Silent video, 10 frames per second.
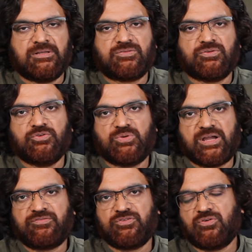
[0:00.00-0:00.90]
So you
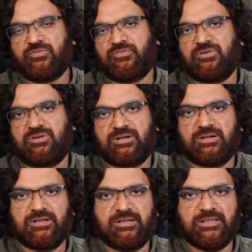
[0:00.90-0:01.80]
have to go
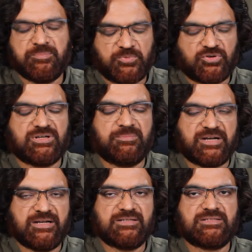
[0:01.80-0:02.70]
for imported
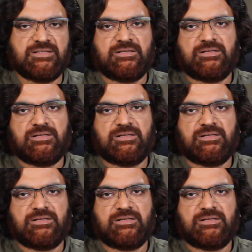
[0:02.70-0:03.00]
brands.